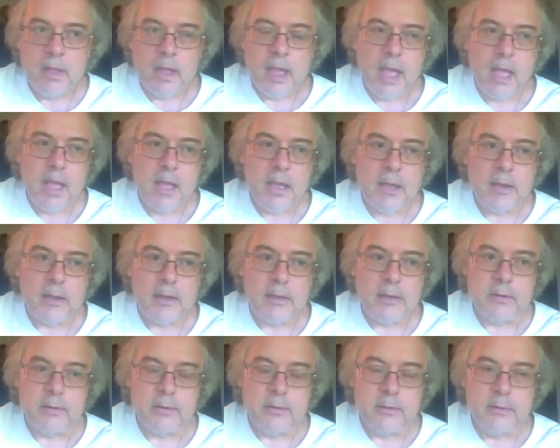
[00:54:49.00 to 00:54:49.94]

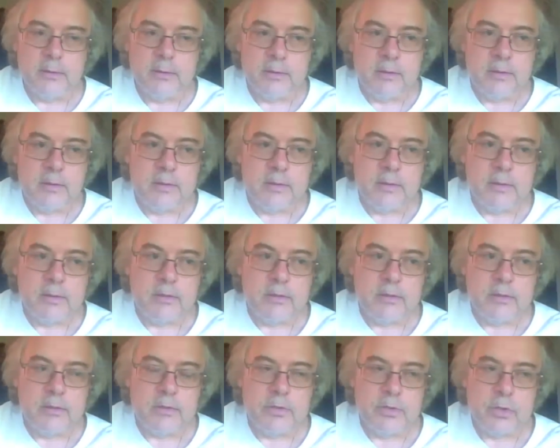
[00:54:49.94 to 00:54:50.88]
And
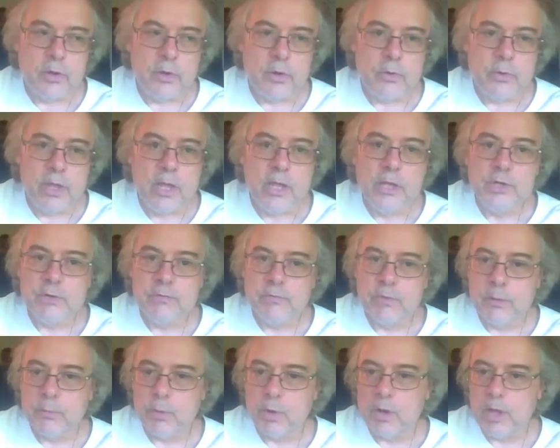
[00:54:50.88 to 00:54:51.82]
so each of
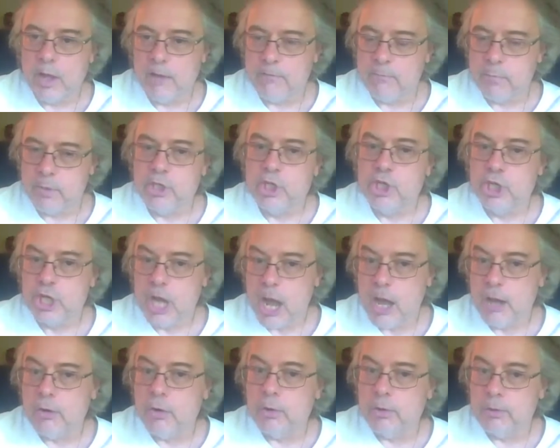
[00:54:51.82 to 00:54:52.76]
them are have been
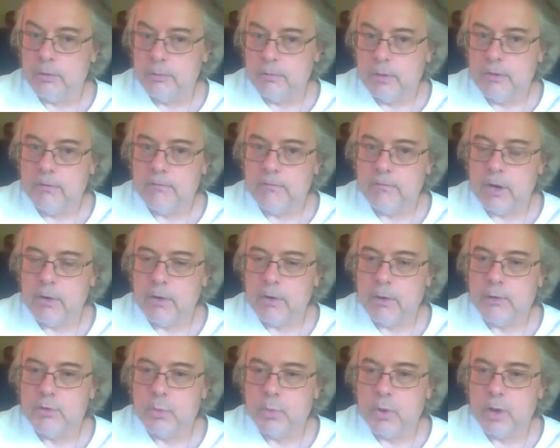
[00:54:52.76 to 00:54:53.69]
shattered in
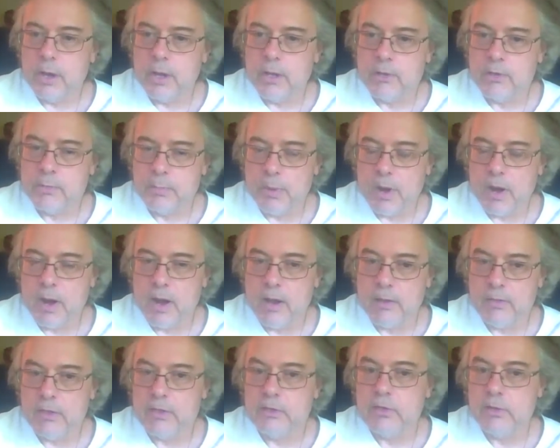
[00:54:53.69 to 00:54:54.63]
various ways by
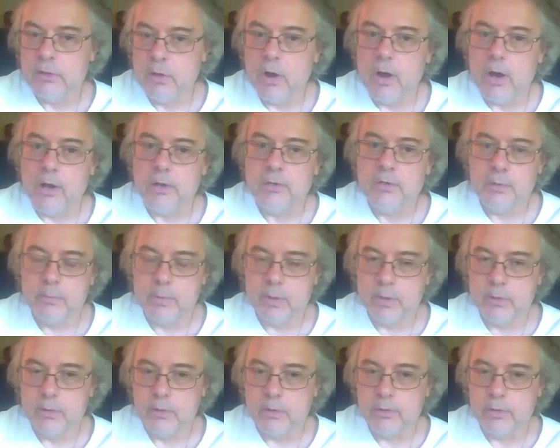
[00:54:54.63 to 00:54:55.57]
this loss. I mean,
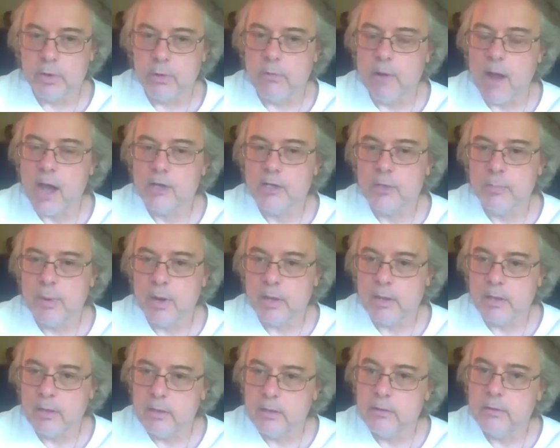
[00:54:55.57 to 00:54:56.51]
they're they're wrapped by
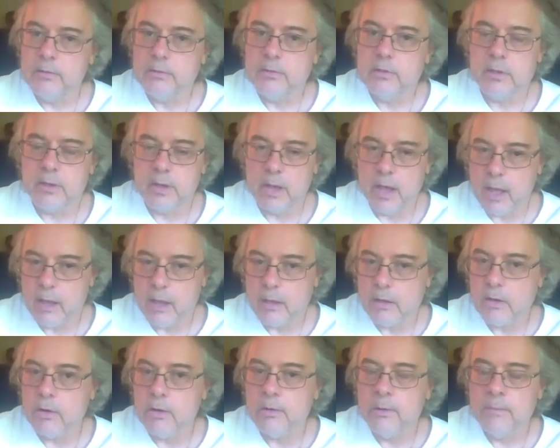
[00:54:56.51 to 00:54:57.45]
guilt and
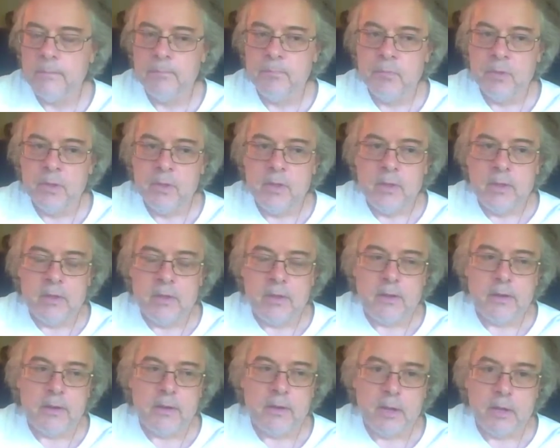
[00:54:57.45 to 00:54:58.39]
anger
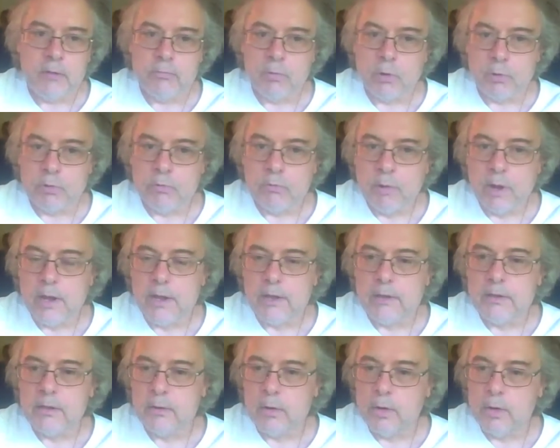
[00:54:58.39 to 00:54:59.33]
uh, and regret
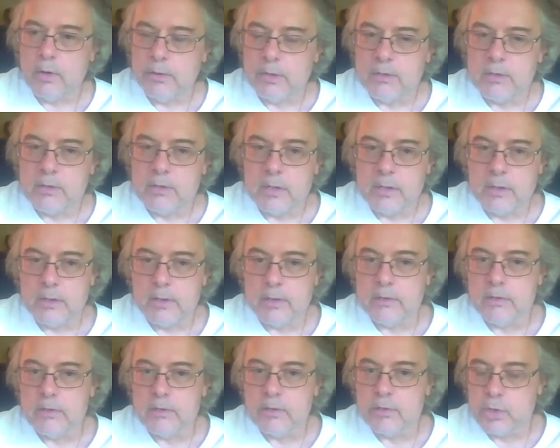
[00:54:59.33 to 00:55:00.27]
and all these
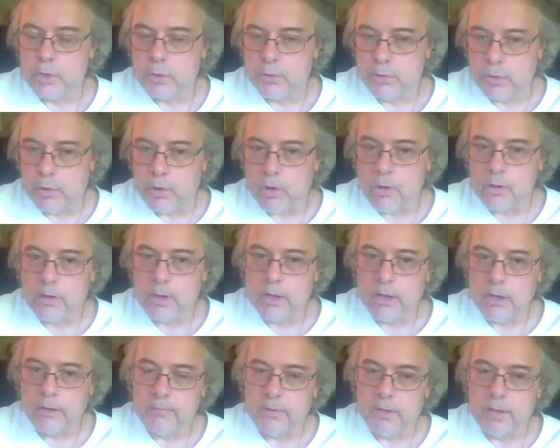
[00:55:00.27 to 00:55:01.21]
things. And so they're all kind
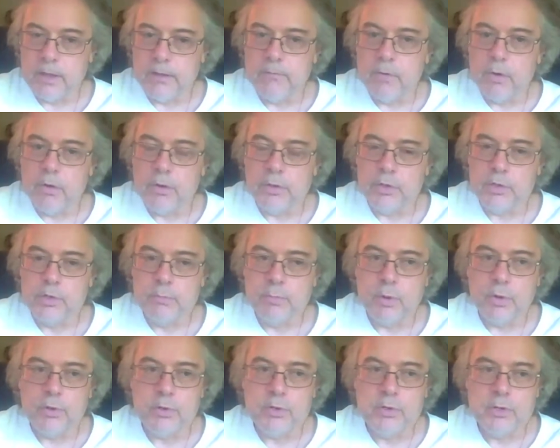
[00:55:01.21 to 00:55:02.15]
of, they've all
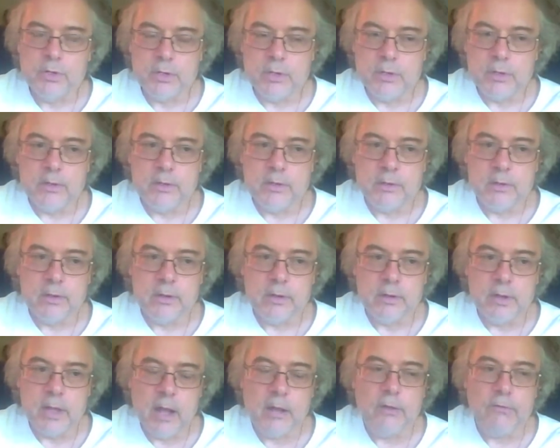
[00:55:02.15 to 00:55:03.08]
dispersed in uh,
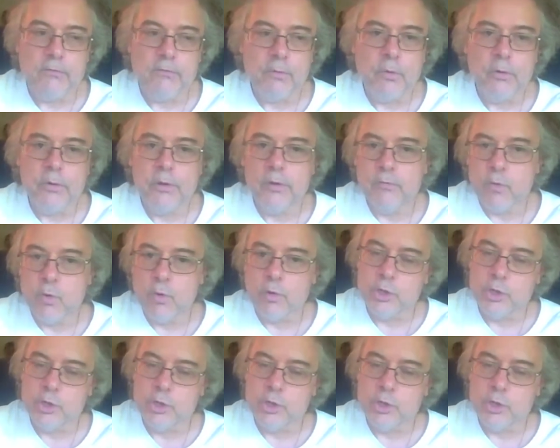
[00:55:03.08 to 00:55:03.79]
California. Of course,